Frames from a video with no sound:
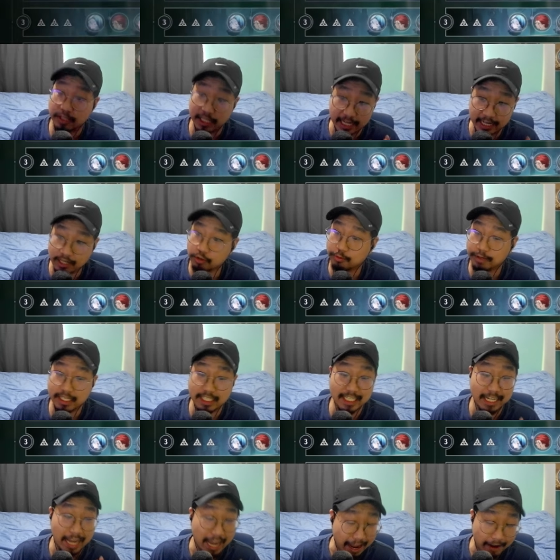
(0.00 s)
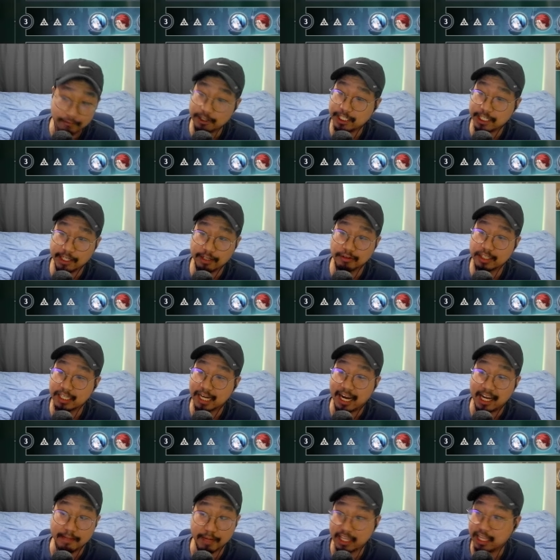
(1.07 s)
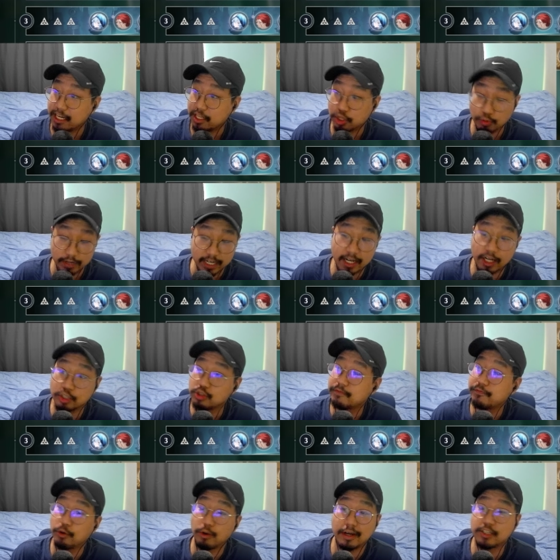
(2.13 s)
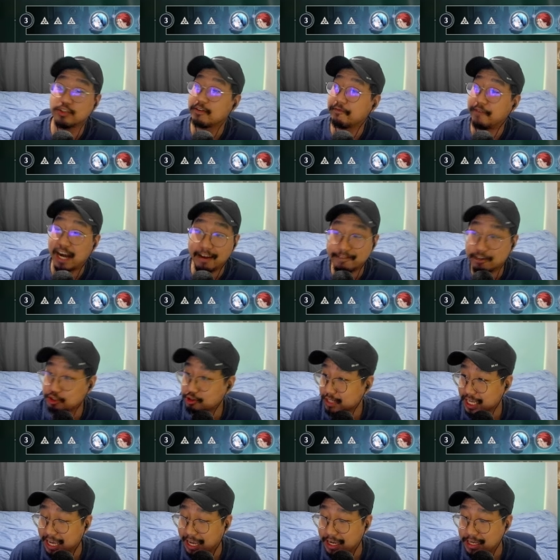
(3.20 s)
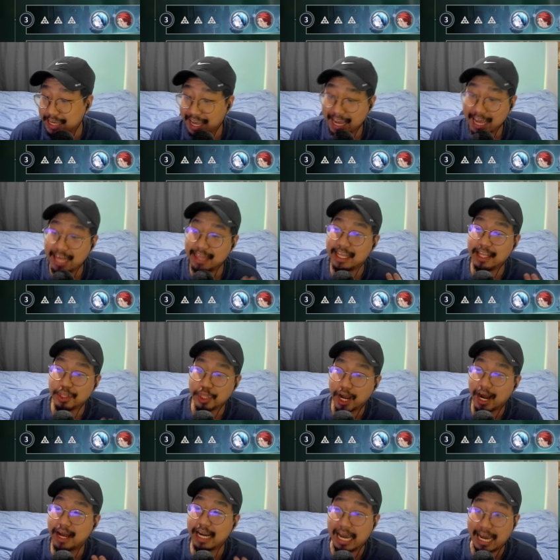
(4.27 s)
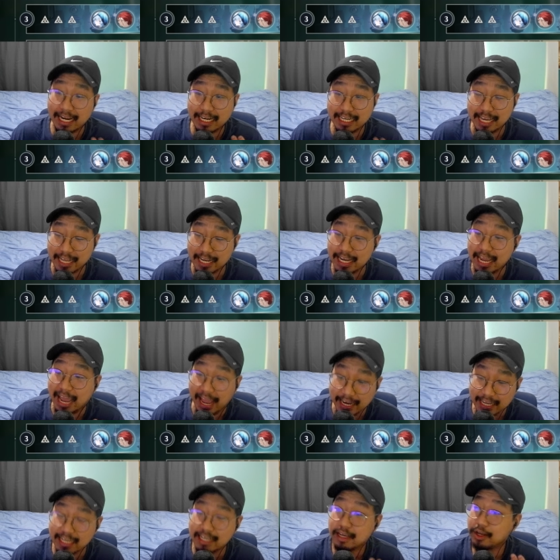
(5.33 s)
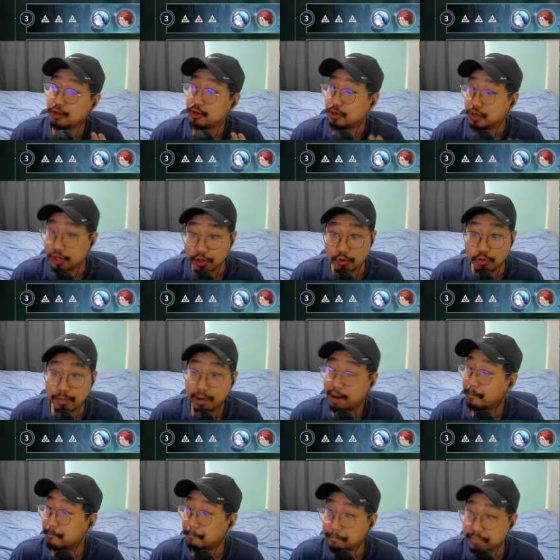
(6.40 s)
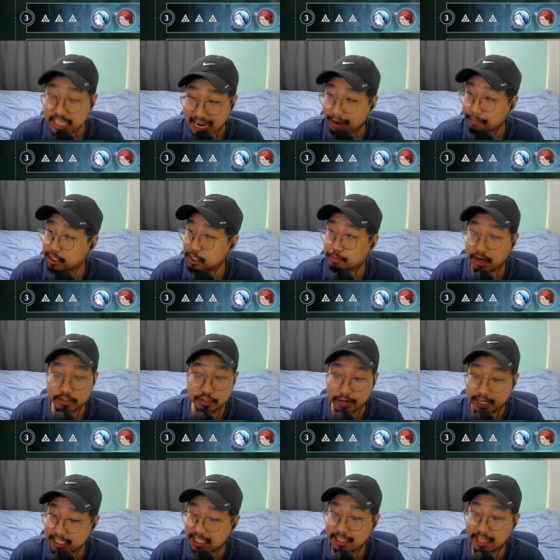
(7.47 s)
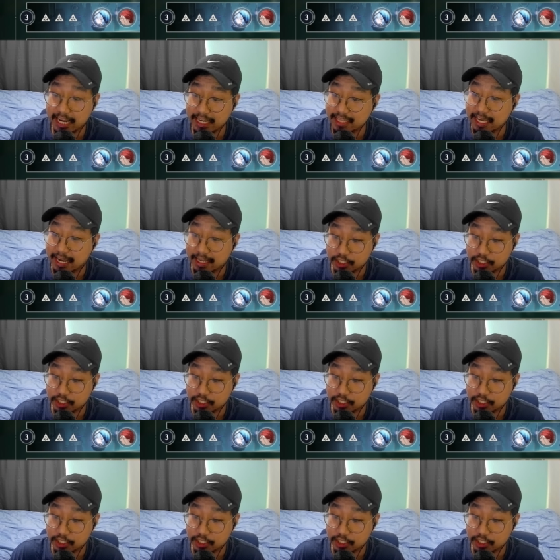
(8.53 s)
increasing every single side by like 300, 400, 500k, and then not adding in any new damage buffs or anything like that to